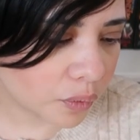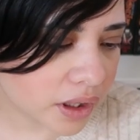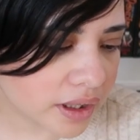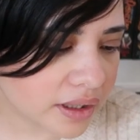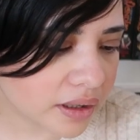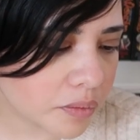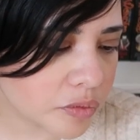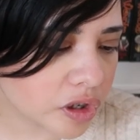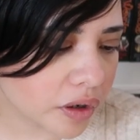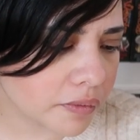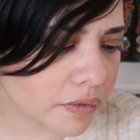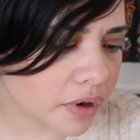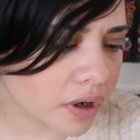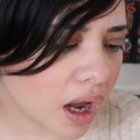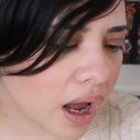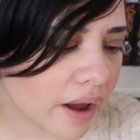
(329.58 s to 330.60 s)
What
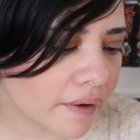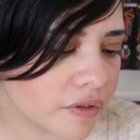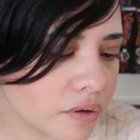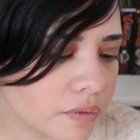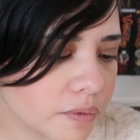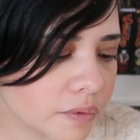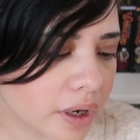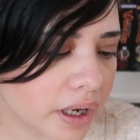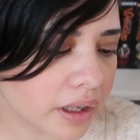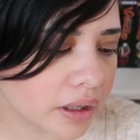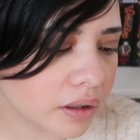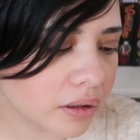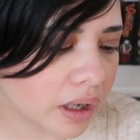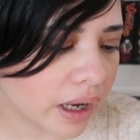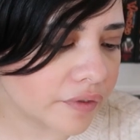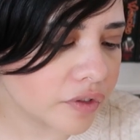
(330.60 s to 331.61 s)
subgenre have you read,
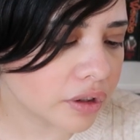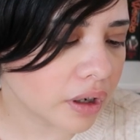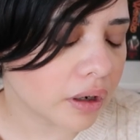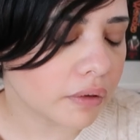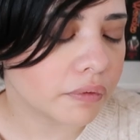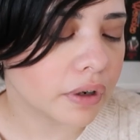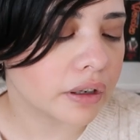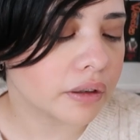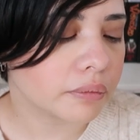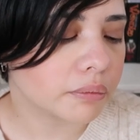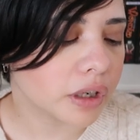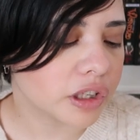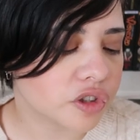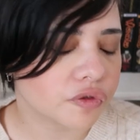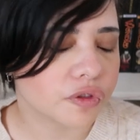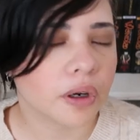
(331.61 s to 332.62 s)
have you not read
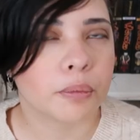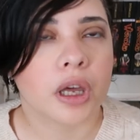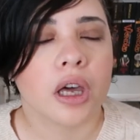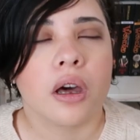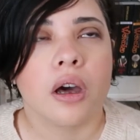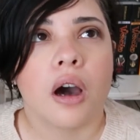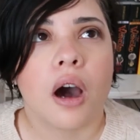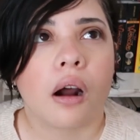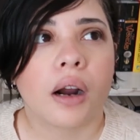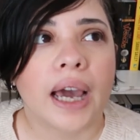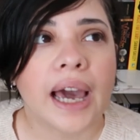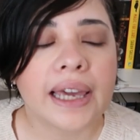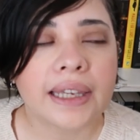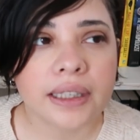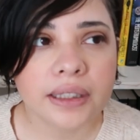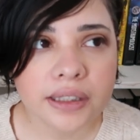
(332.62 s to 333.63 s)
much from? All right,
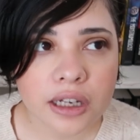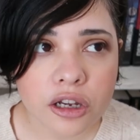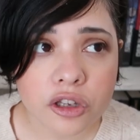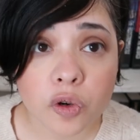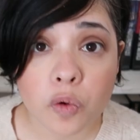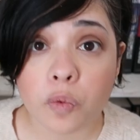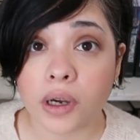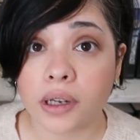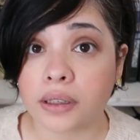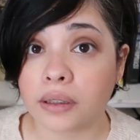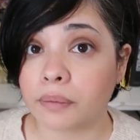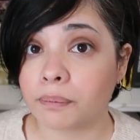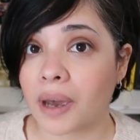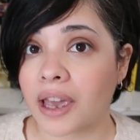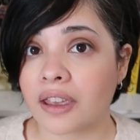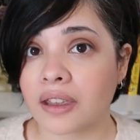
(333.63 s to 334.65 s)
I can tell you what
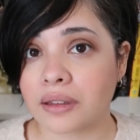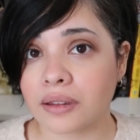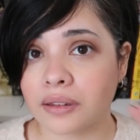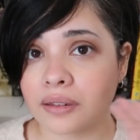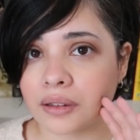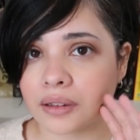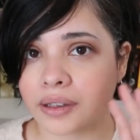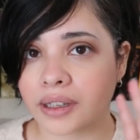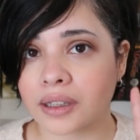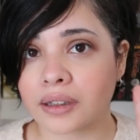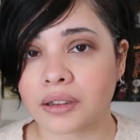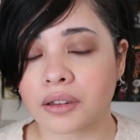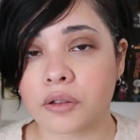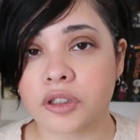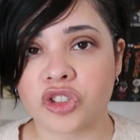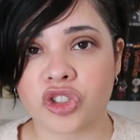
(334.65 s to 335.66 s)
my, like,
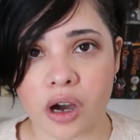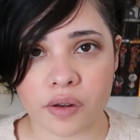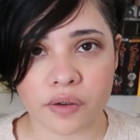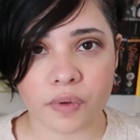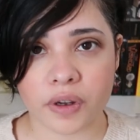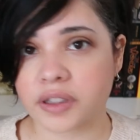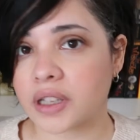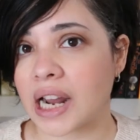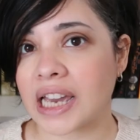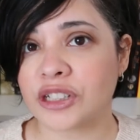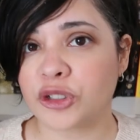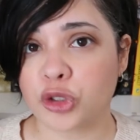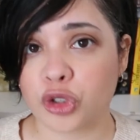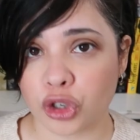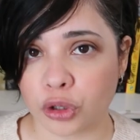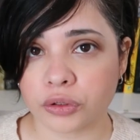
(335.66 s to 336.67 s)
the genre that
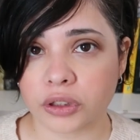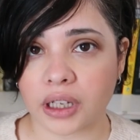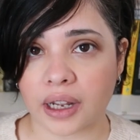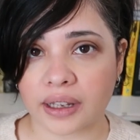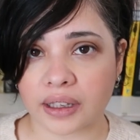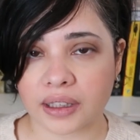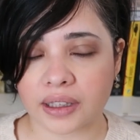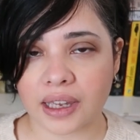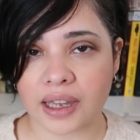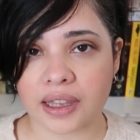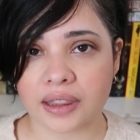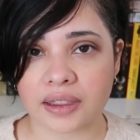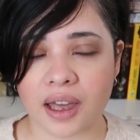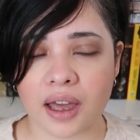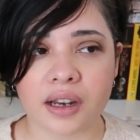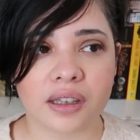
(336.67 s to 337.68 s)
I don't like,
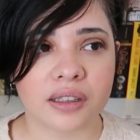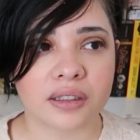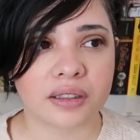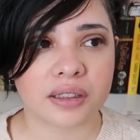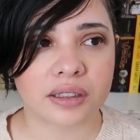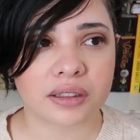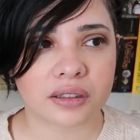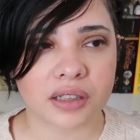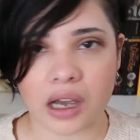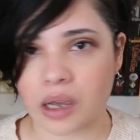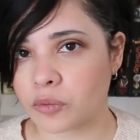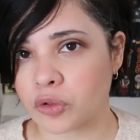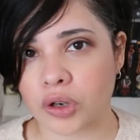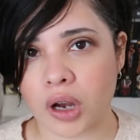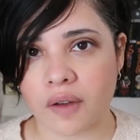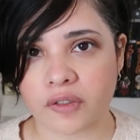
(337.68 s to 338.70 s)
and that is time
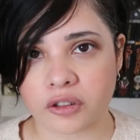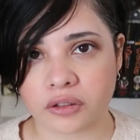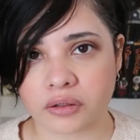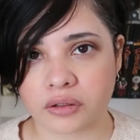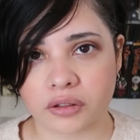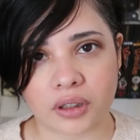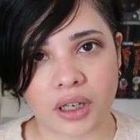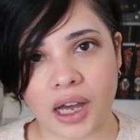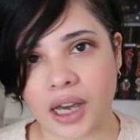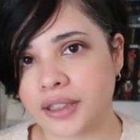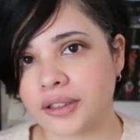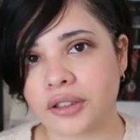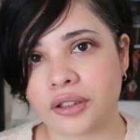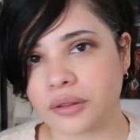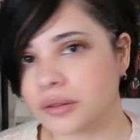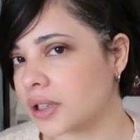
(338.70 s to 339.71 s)
travel. I
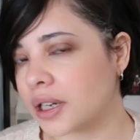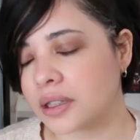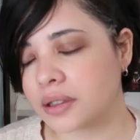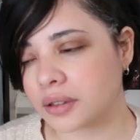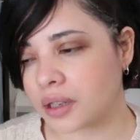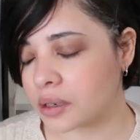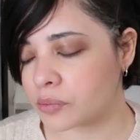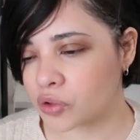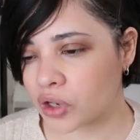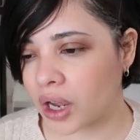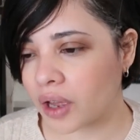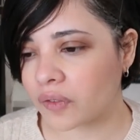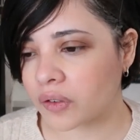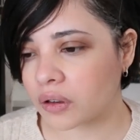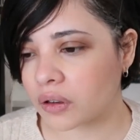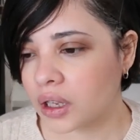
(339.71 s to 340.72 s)
don't like time
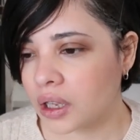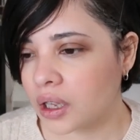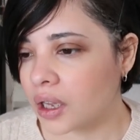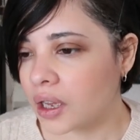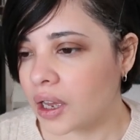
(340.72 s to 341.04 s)
travel.